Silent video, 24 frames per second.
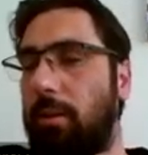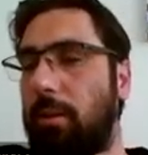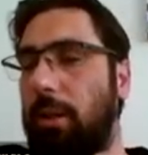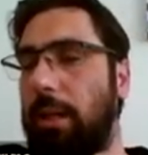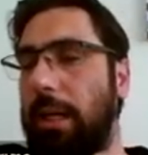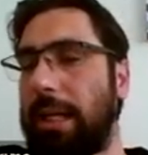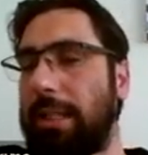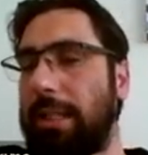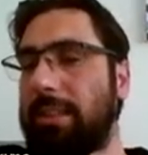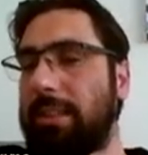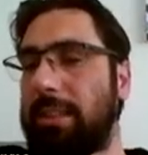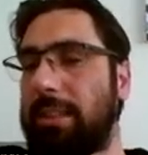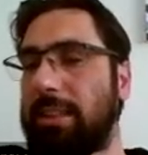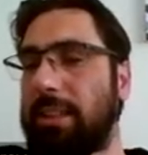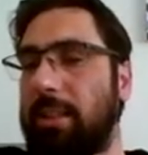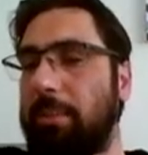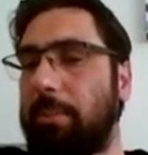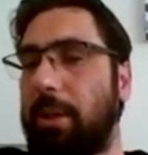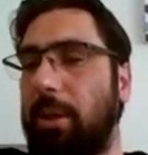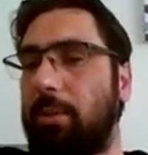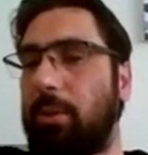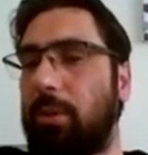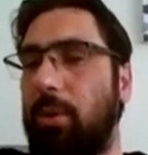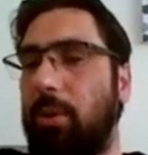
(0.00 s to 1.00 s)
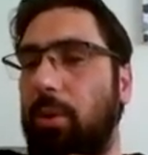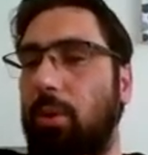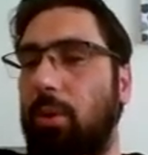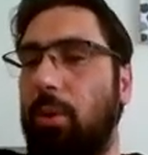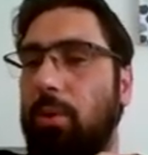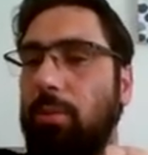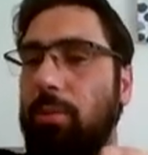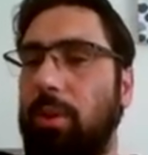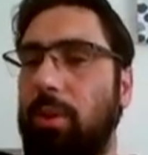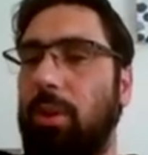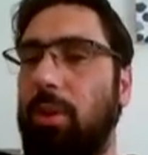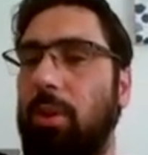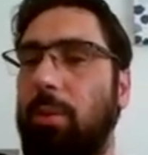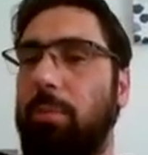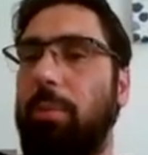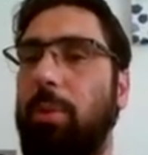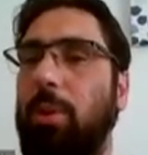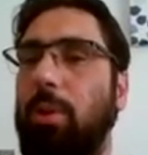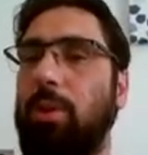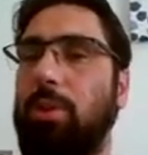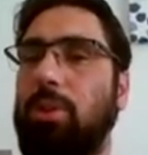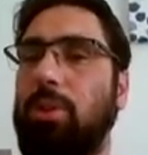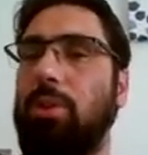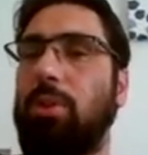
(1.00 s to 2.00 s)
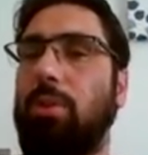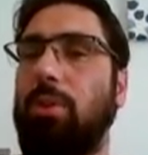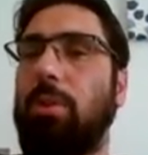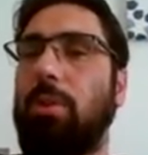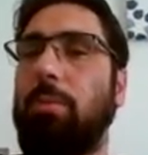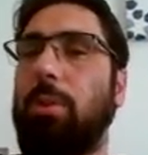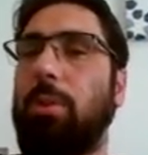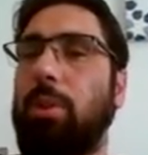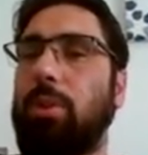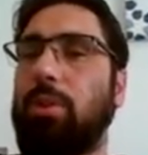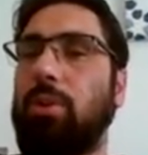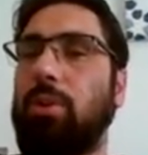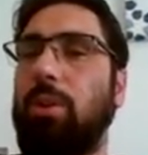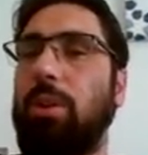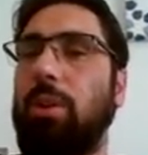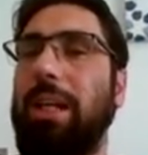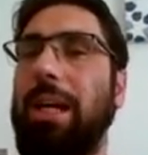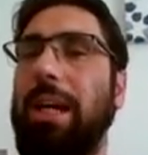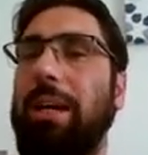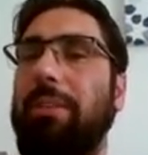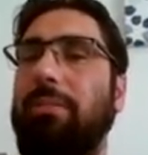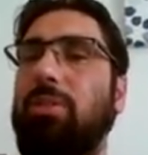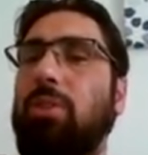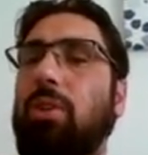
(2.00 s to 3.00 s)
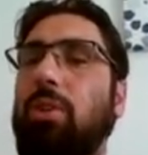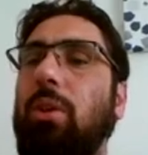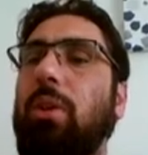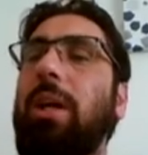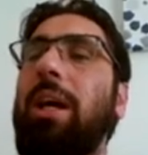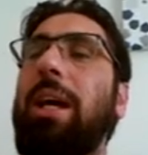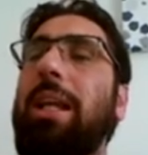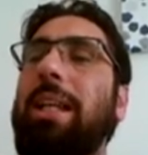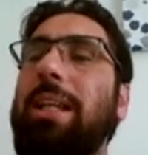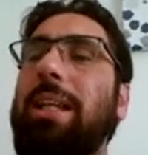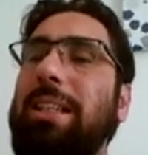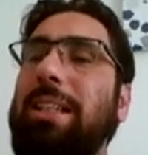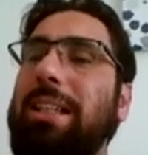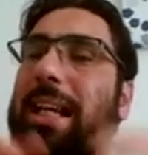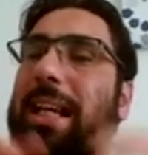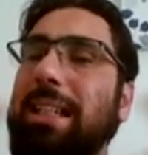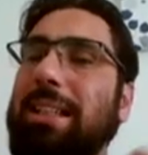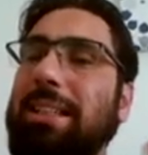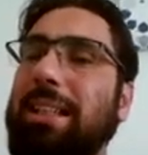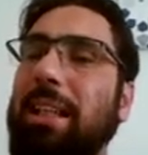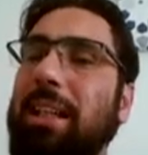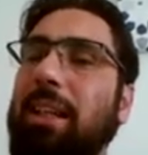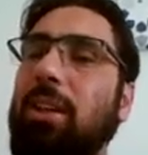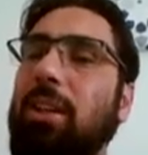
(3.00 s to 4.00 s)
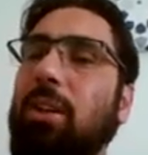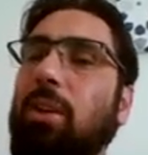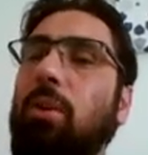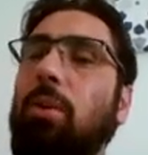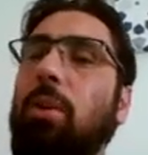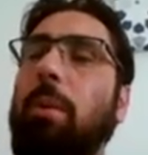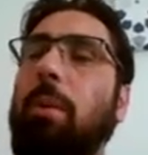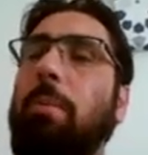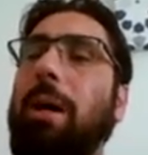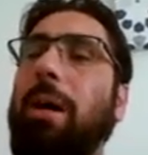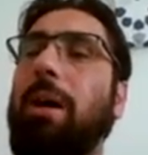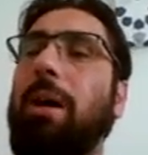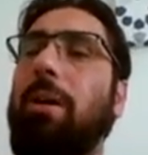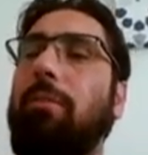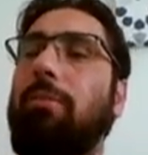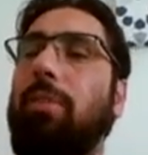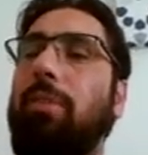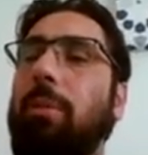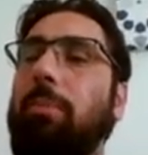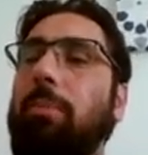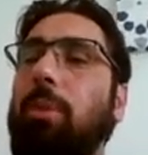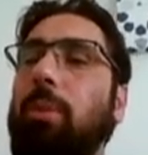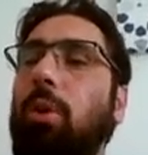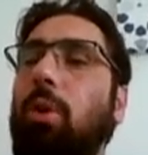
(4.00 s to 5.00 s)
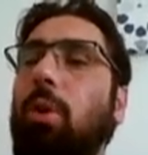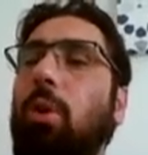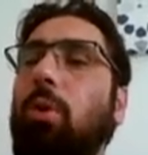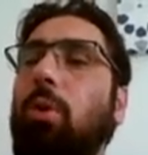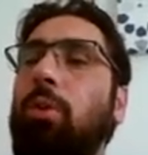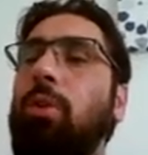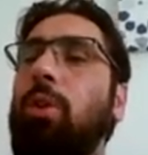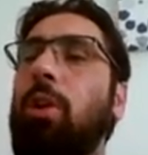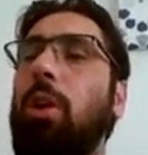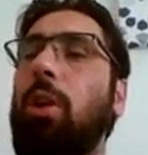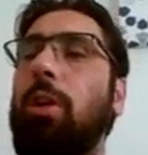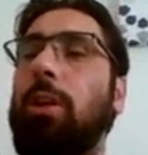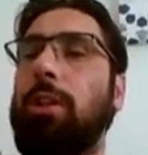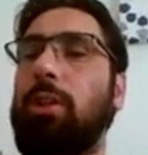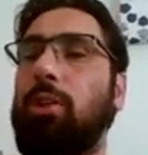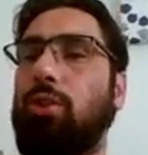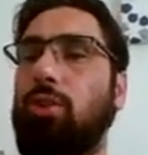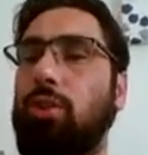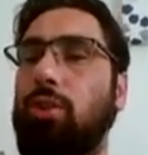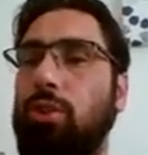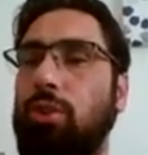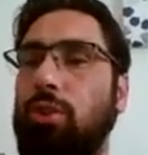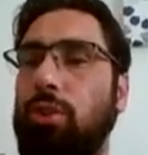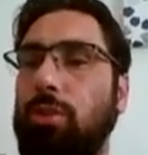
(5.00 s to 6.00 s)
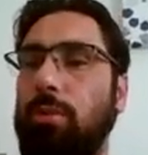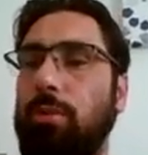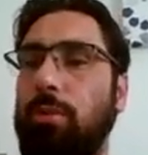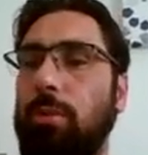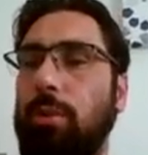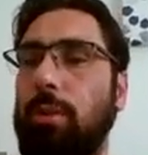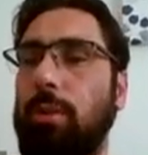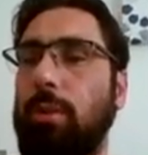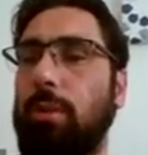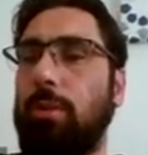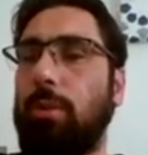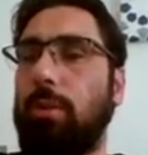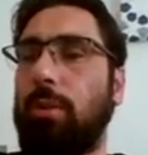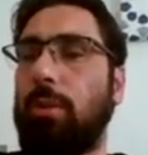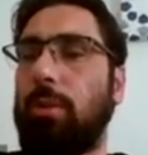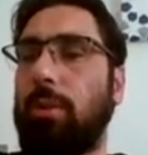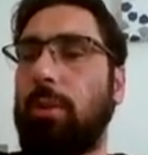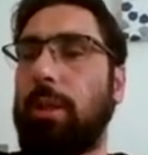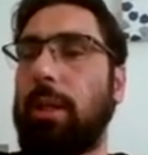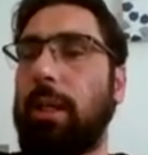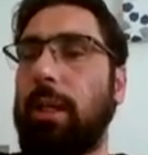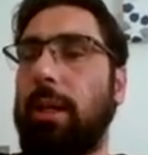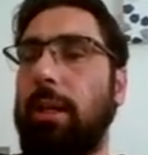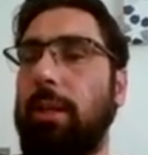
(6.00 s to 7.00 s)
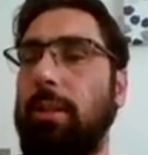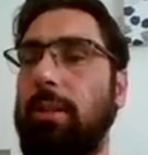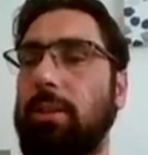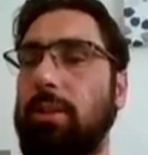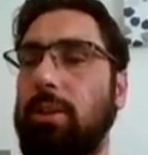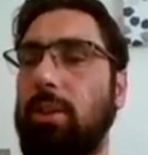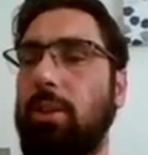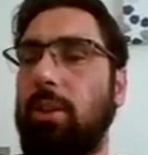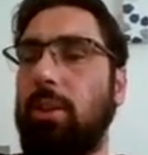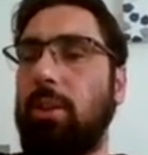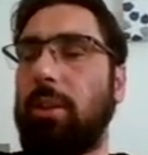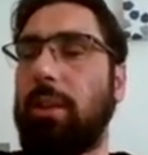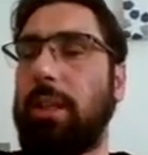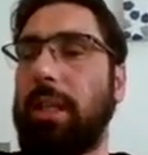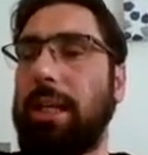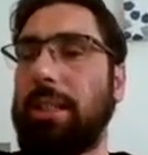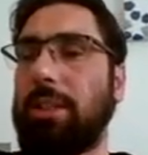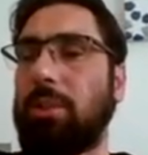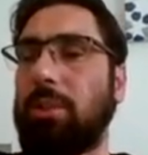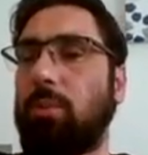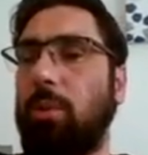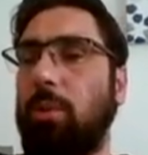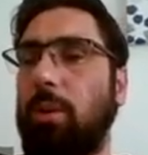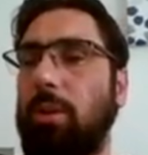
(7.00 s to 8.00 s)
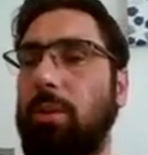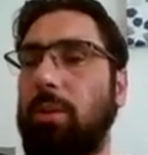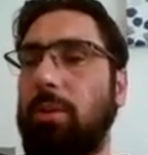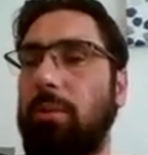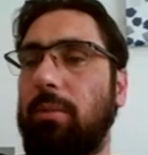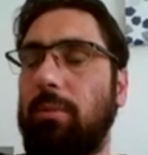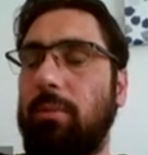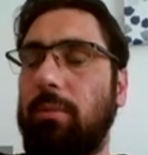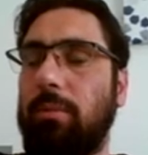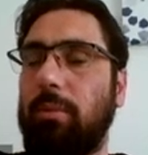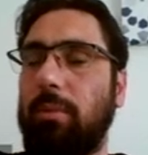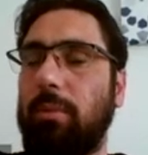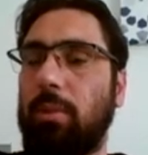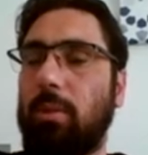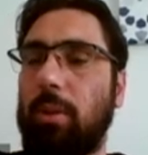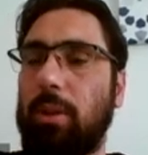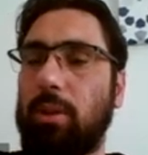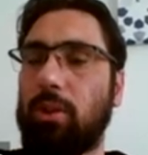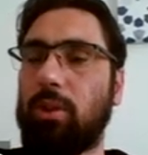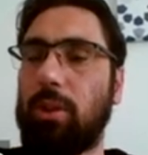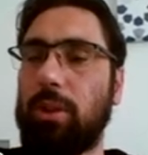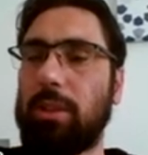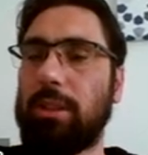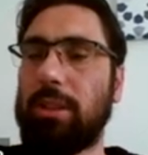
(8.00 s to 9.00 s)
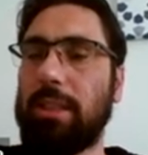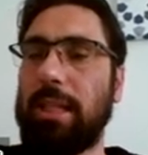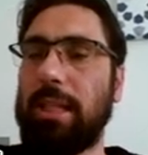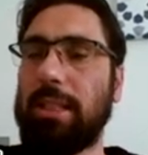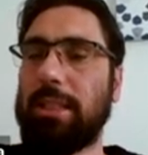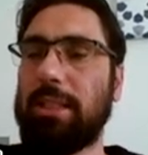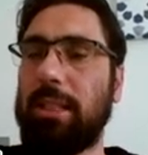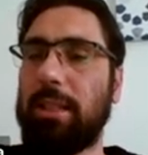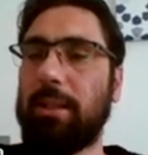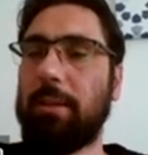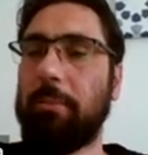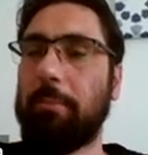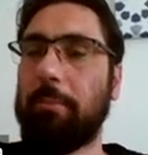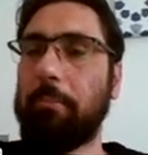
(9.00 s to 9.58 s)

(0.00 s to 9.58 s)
answers about your own, personal life. So this asking you about from your own knowledge. Okay, so that's what the question is asking.